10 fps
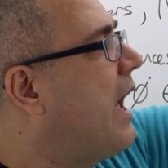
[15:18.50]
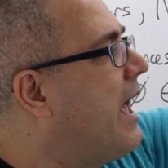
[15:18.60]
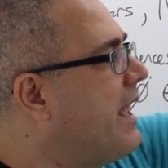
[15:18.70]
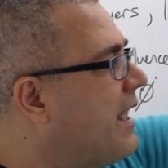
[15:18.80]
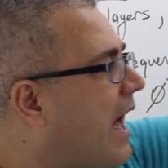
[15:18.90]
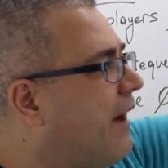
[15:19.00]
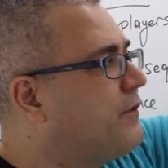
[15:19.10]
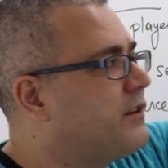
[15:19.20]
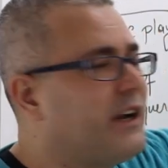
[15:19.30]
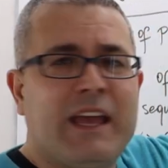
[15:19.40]

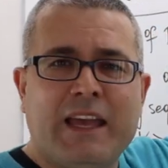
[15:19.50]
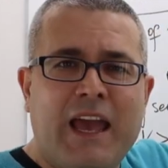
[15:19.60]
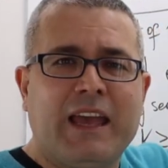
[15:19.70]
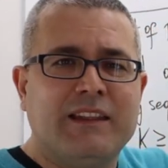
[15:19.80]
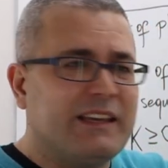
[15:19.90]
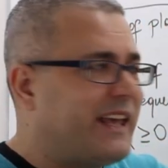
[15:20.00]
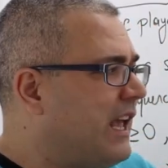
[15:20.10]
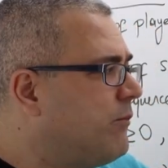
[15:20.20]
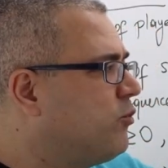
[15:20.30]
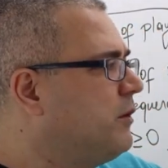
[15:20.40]
after AA, the
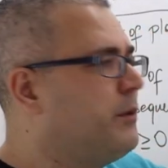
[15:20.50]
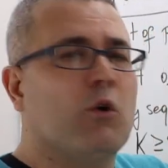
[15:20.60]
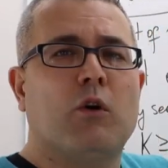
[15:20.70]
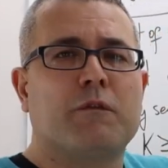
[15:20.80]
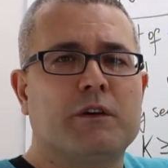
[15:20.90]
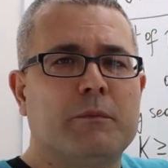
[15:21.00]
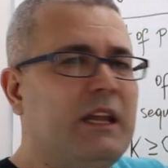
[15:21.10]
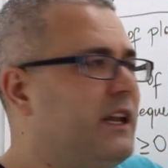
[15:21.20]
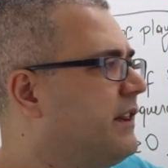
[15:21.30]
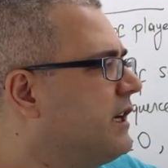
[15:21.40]
game will be over,
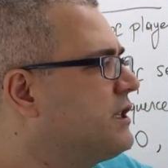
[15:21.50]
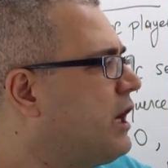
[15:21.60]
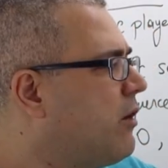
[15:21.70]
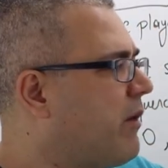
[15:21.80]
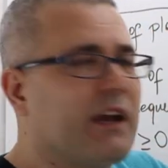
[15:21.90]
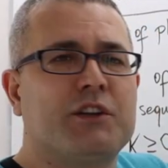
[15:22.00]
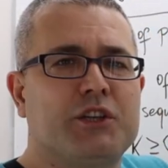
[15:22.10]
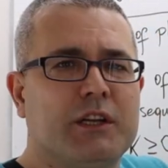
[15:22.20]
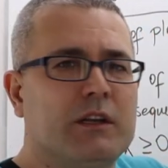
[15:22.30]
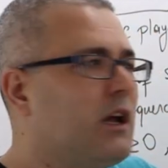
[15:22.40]
meaning there's no
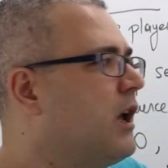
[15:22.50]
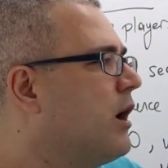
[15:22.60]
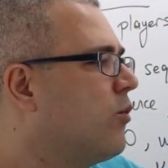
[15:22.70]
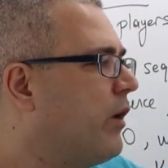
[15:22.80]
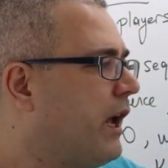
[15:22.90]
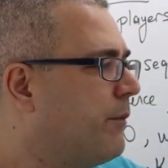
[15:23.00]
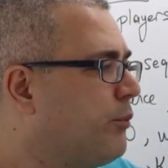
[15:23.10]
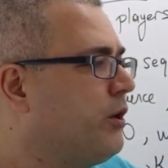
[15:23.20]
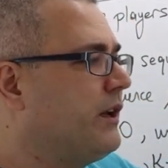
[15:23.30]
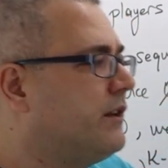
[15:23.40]
action when I put